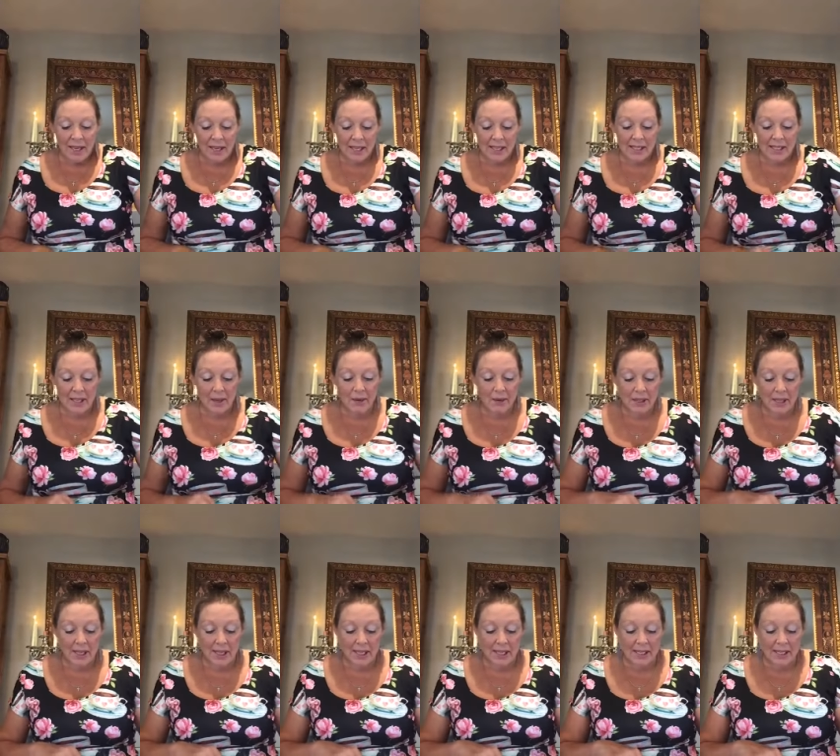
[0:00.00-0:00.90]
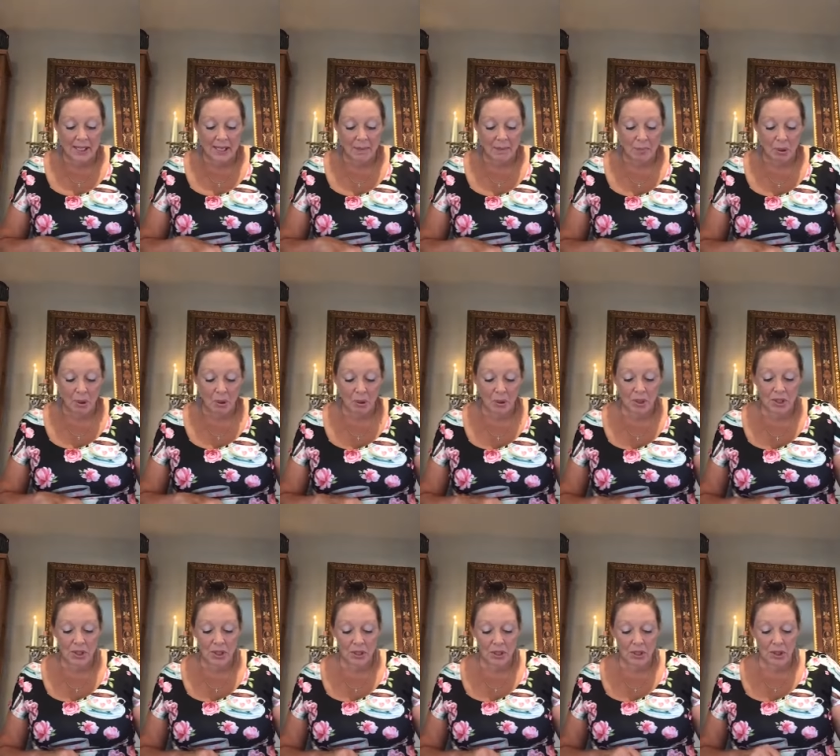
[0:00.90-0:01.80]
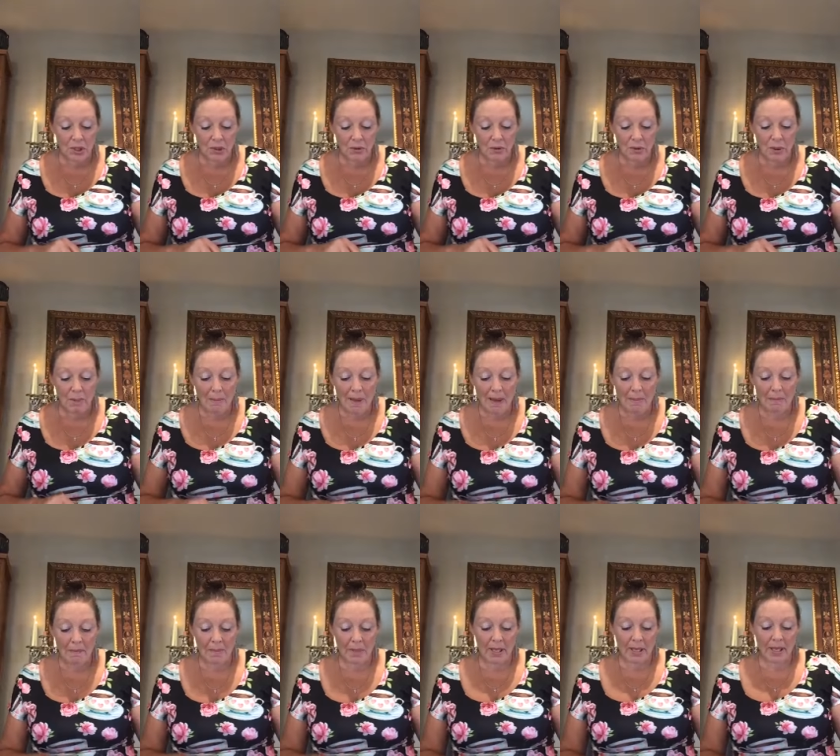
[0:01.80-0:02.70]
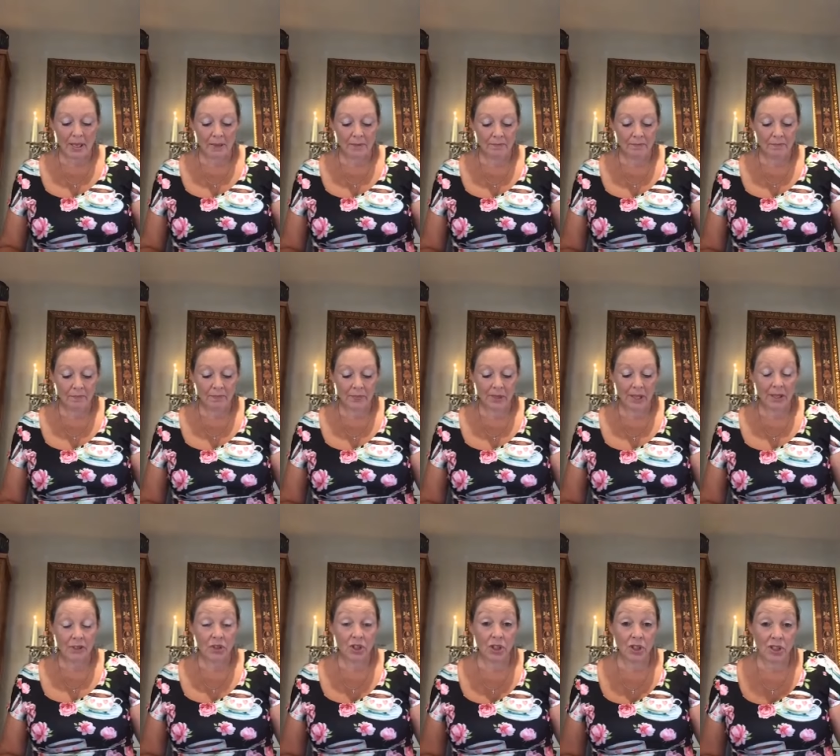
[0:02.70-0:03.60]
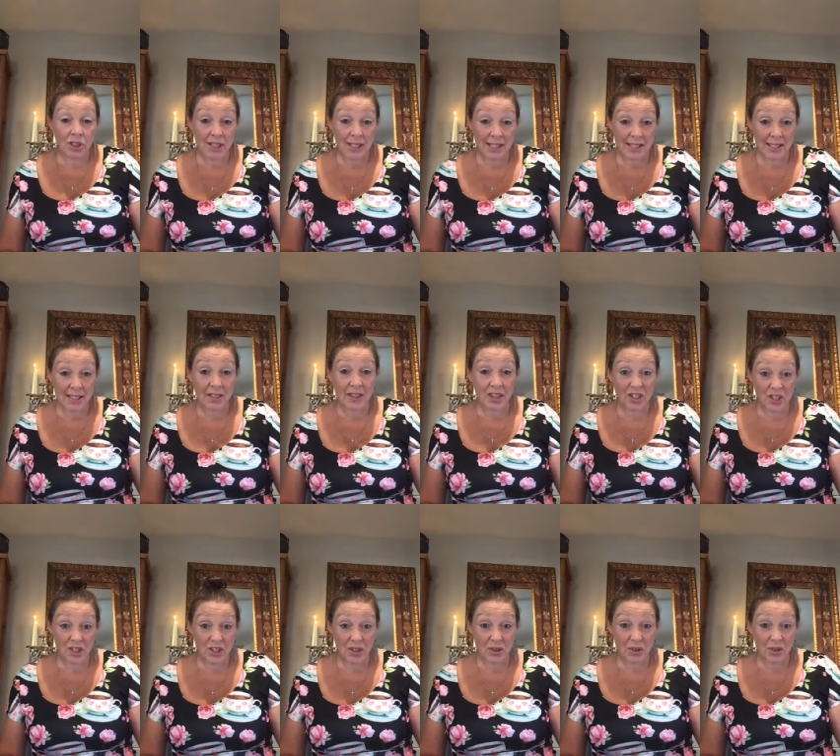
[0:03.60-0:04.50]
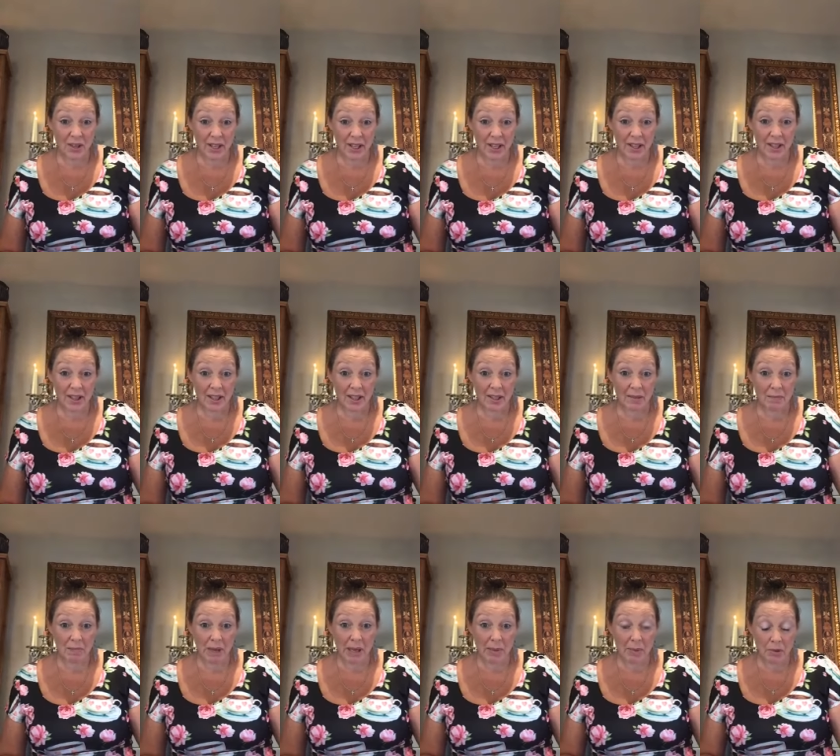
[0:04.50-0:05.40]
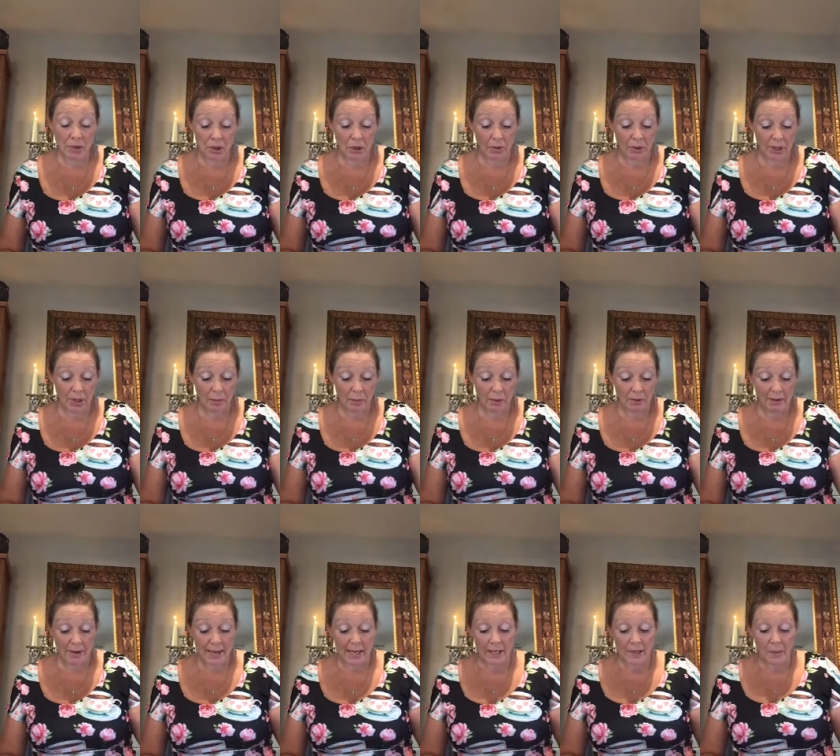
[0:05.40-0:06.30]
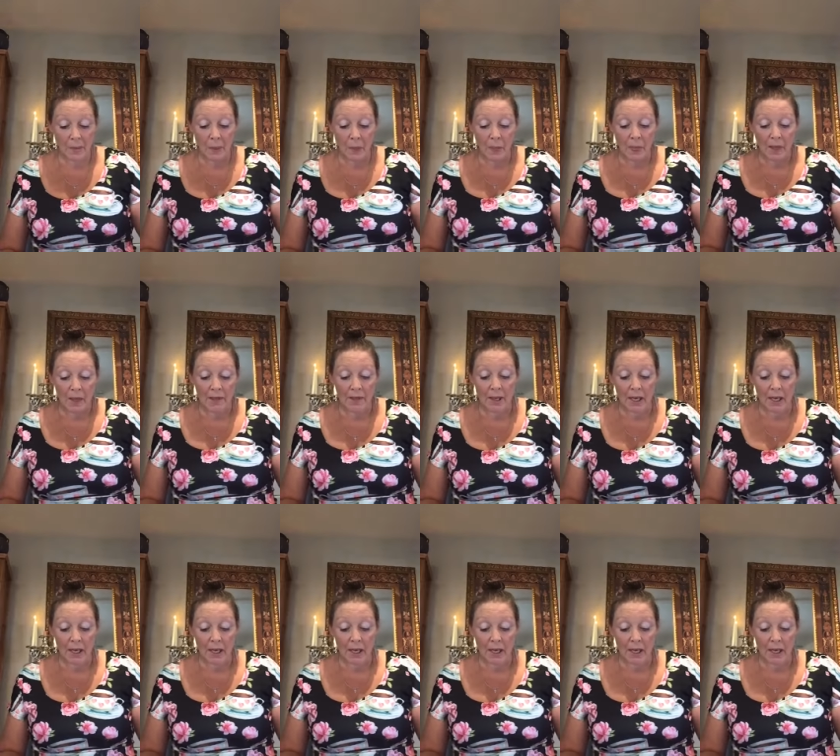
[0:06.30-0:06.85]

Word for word: Okay, so it's, it's important to remember that just as in the story, the Bible story that we read,